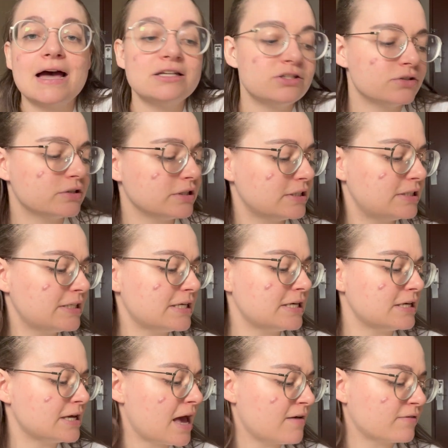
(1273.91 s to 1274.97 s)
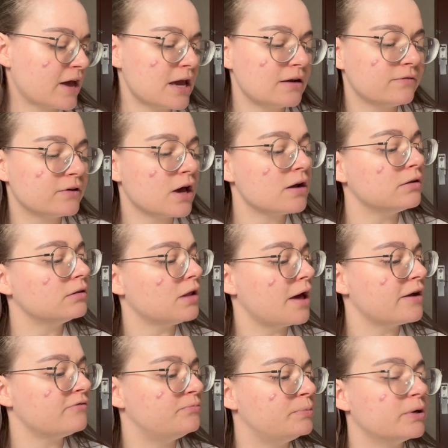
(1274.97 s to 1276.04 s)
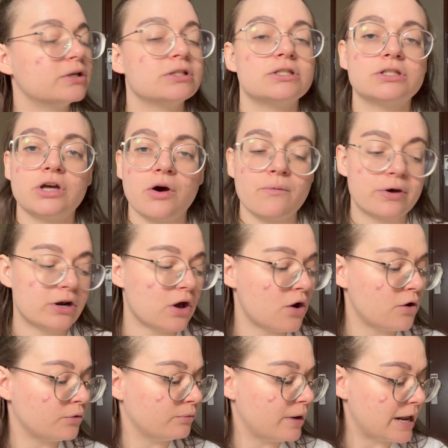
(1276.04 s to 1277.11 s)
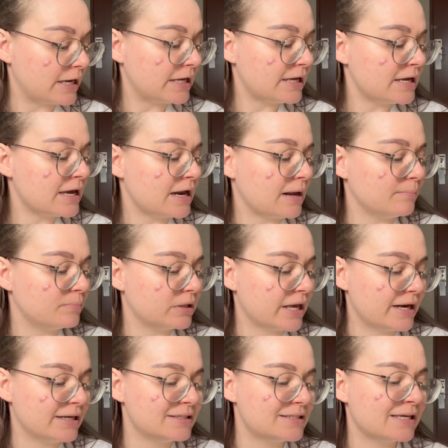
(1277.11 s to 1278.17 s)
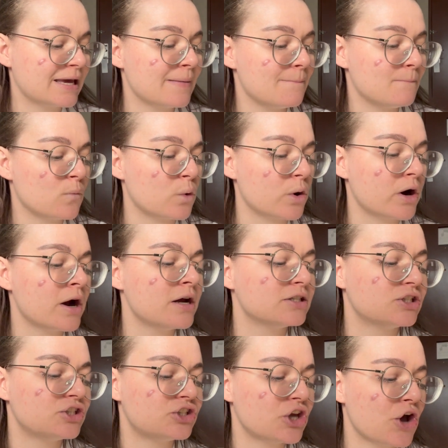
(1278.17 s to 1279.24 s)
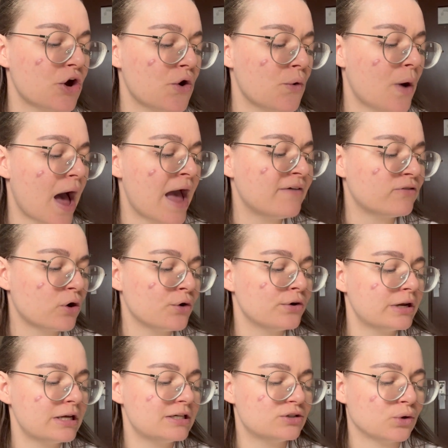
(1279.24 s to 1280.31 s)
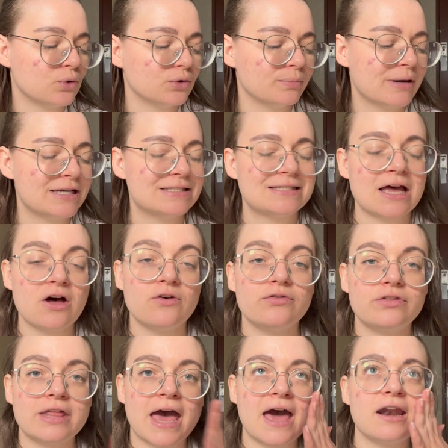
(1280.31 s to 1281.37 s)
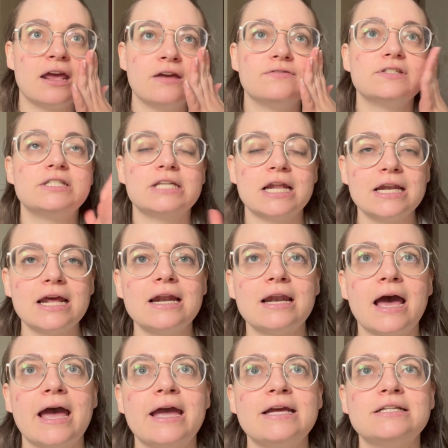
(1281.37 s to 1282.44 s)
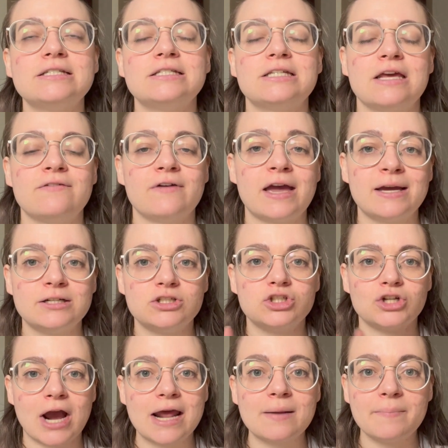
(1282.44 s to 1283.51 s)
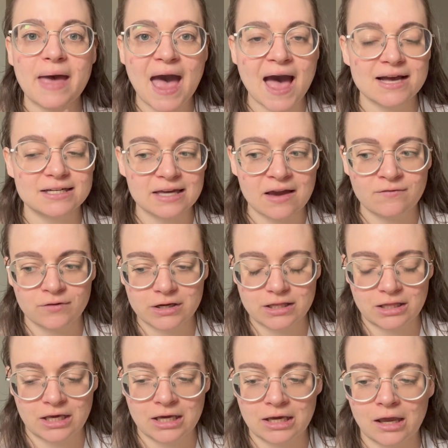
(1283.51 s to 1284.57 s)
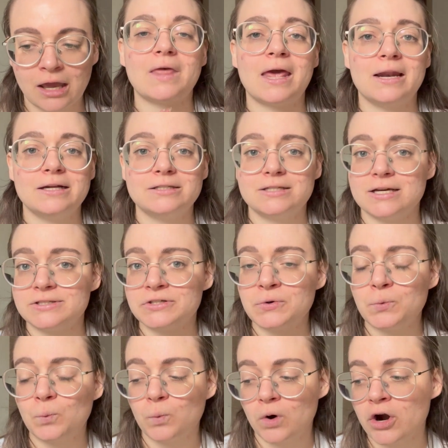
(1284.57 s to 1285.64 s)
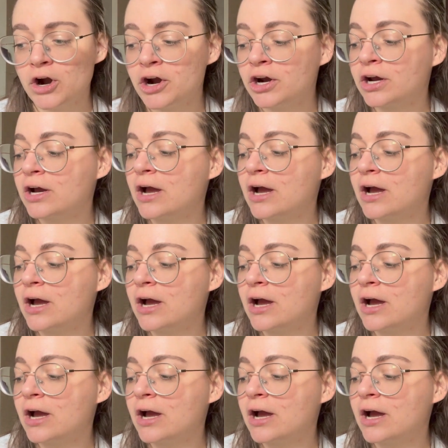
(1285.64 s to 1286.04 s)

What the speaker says: As you can see, I've kind of got a lot of books going already, and I'm planning to get more. So I've already told myself that if Sunday night, if I try to pack everything and it doesn't work,